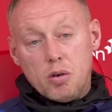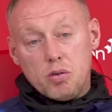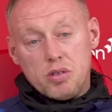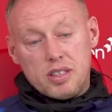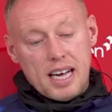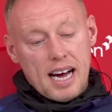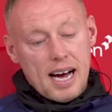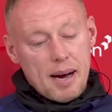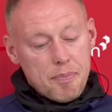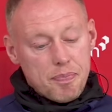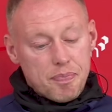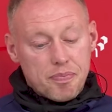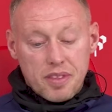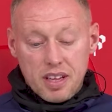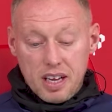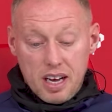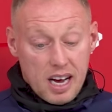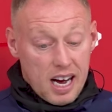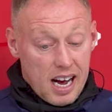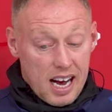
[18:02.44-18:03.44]
knows that.
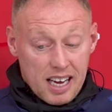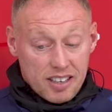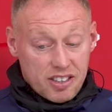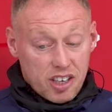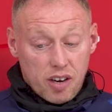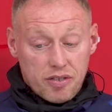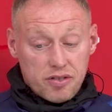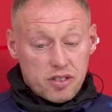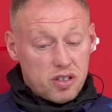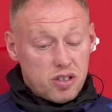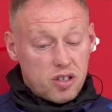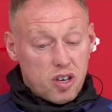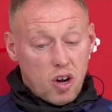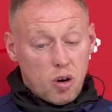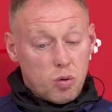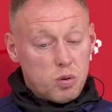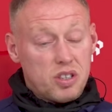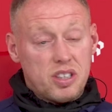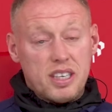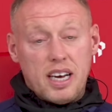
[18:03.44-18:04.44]
As I often
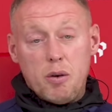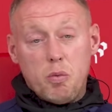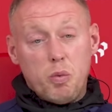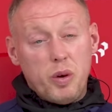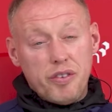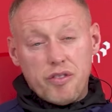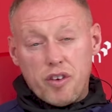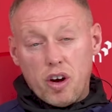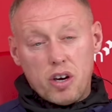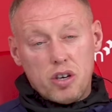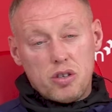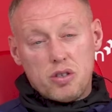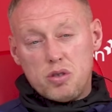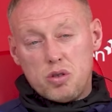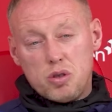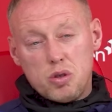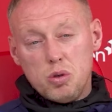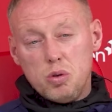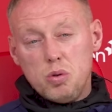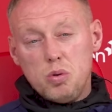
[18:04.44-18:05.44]
always say, we've got to
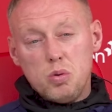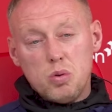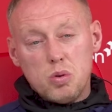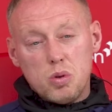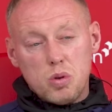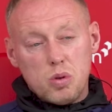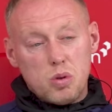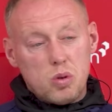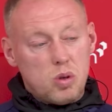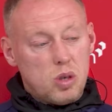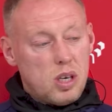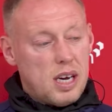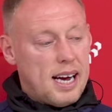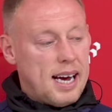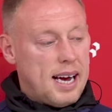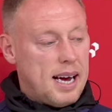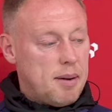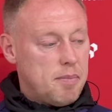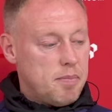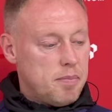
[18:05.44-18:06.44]
do
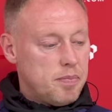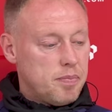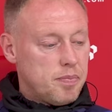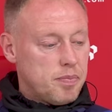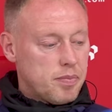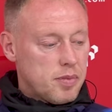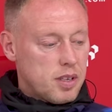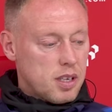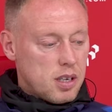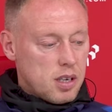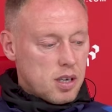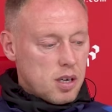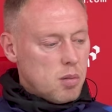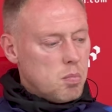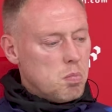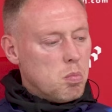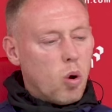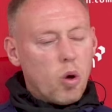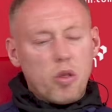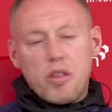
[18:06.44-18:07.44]
um,
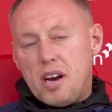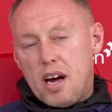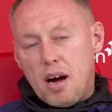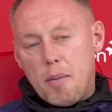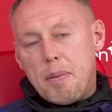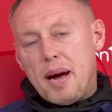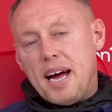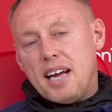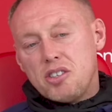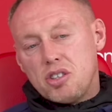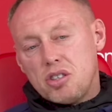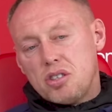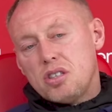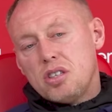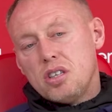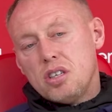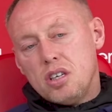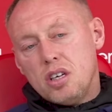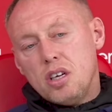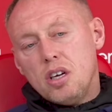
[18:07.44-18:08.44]
more than our
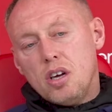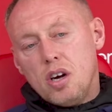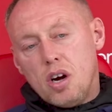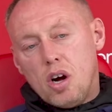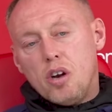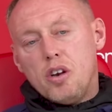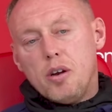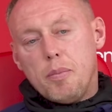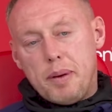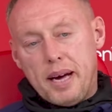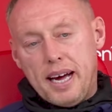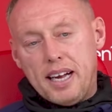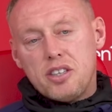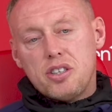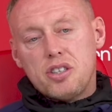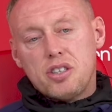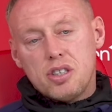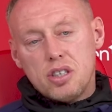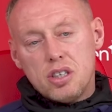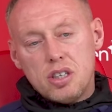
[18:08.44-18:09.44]
best on the
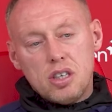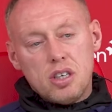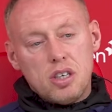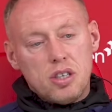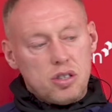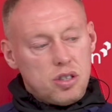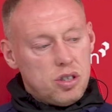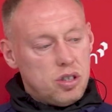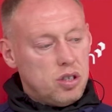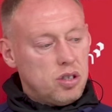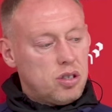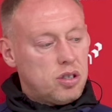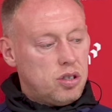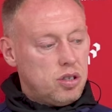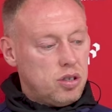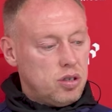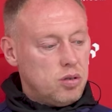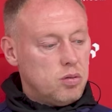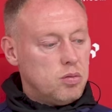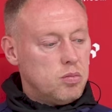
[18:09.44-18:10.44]
pitch to,
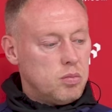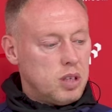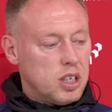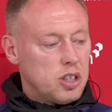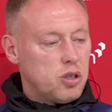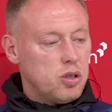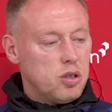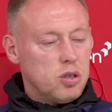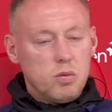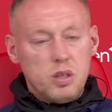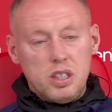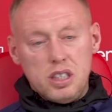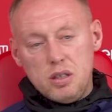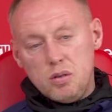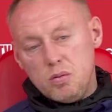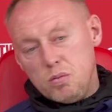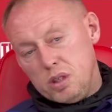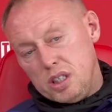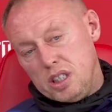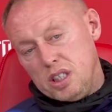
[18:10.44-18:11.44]
to make sure that
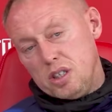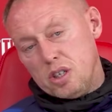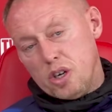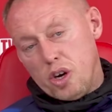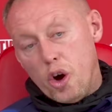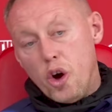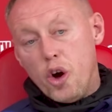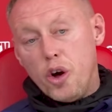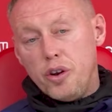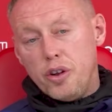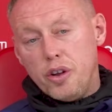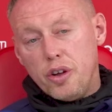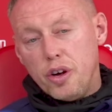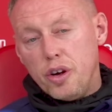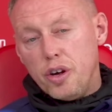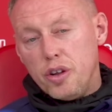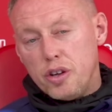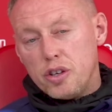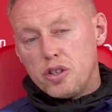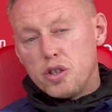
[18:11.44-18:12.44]
we, we earn
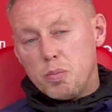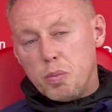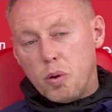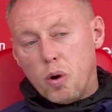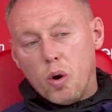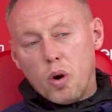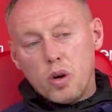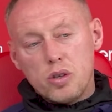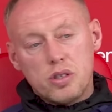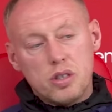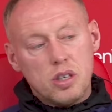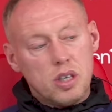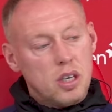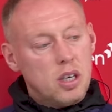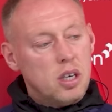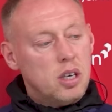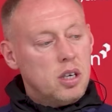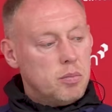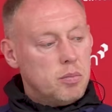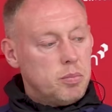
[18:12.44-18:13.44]
the, the support
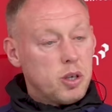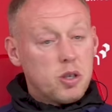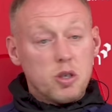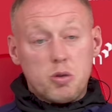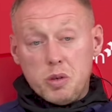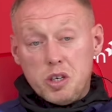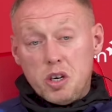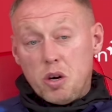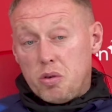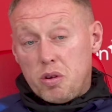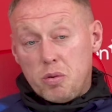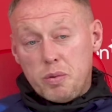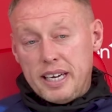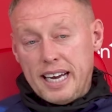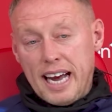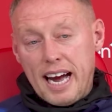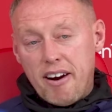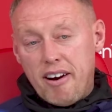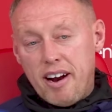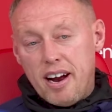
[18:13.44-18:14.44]
because we know that we
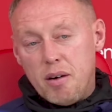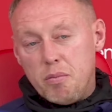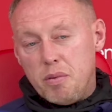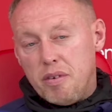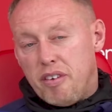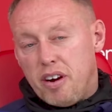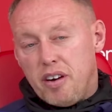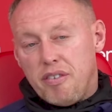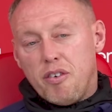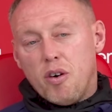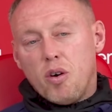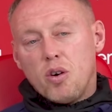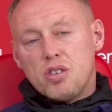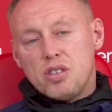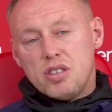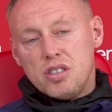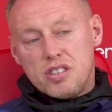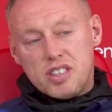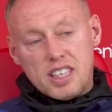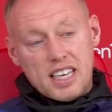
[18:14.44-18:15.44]
get it and we're very
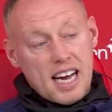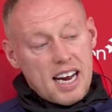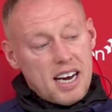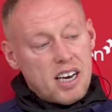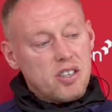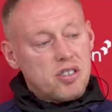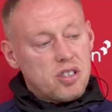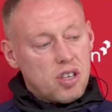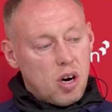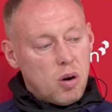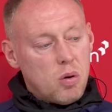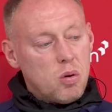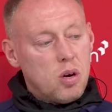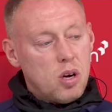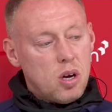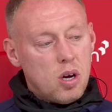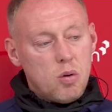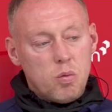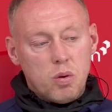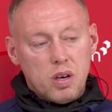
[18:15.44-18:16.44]
fortunate to get it. So
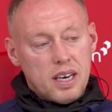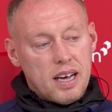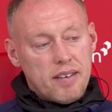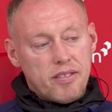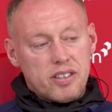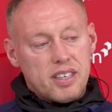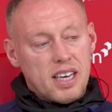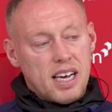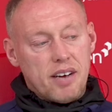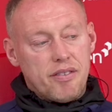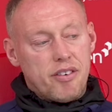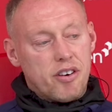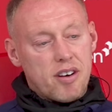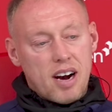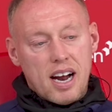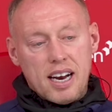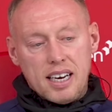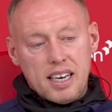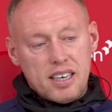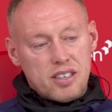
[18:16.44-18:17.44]
we'll never take it for
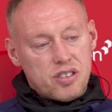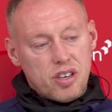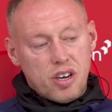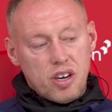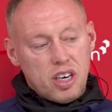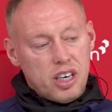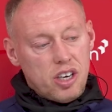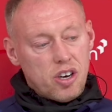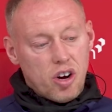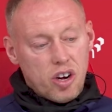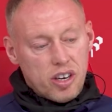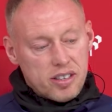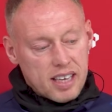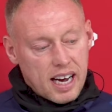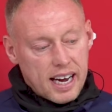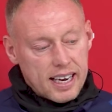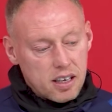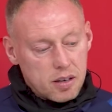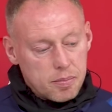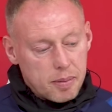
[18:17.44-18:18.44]
granted, certainly not
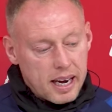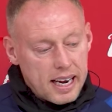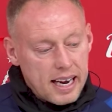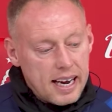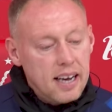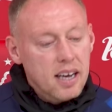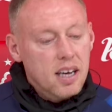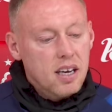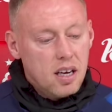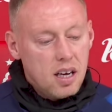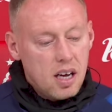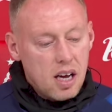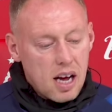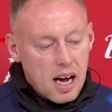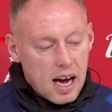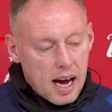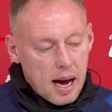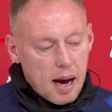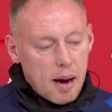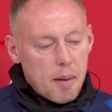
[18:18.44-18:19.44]
entitled by it.
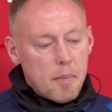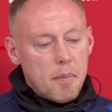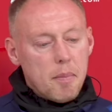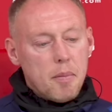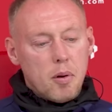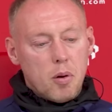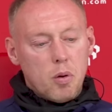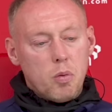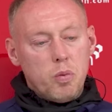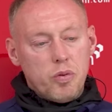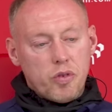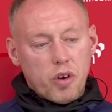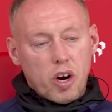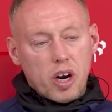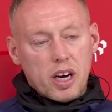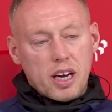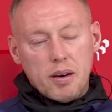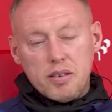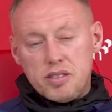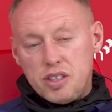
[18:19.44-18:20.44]
Um, we've got
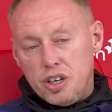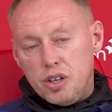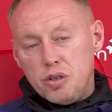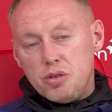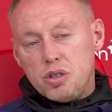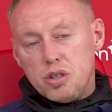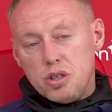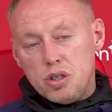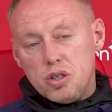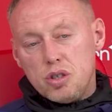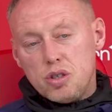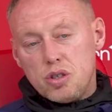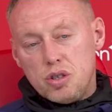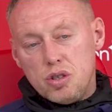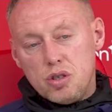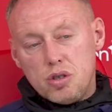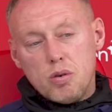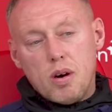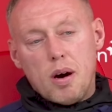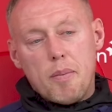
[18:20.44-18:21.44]
to continue to,
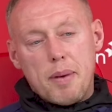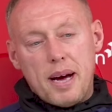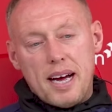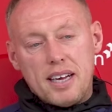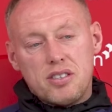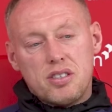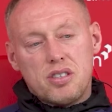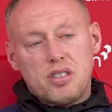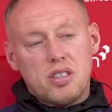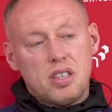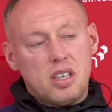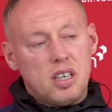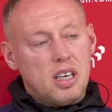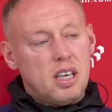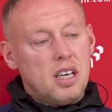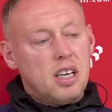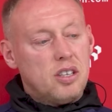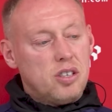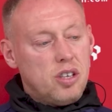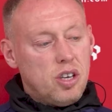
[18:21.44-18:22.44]
to do our best,
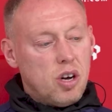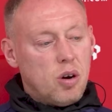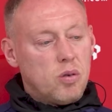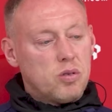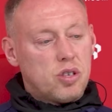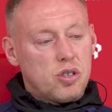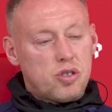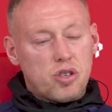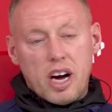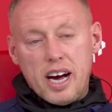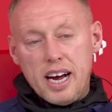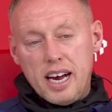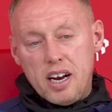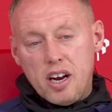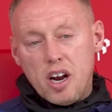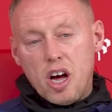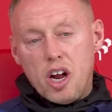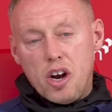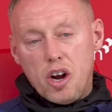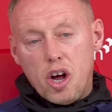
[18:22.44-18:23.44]
you know, to try
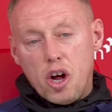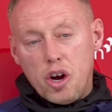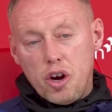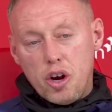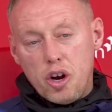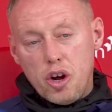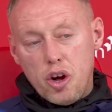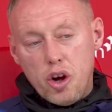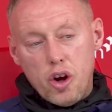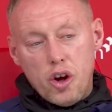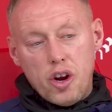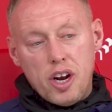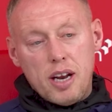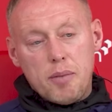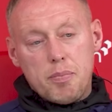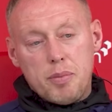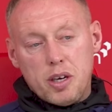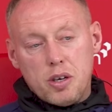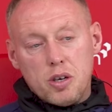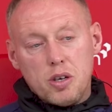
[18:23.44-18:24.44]
and, and, and earn
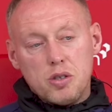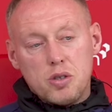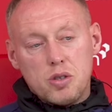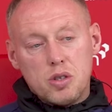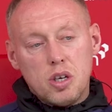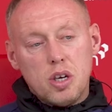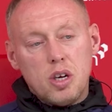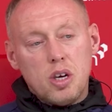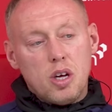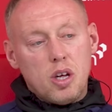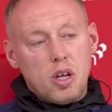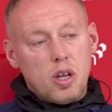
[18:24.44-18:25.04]
it because